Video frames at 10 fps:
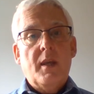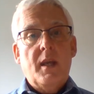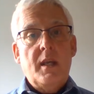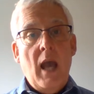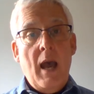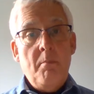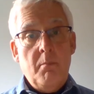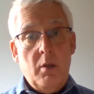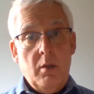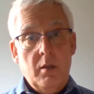
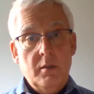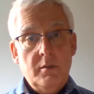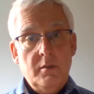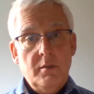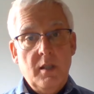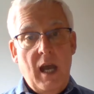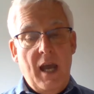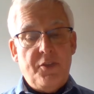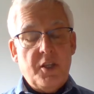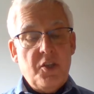gamble
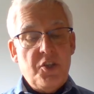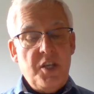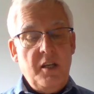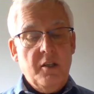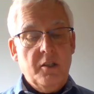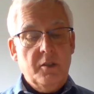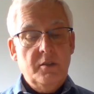at the casino."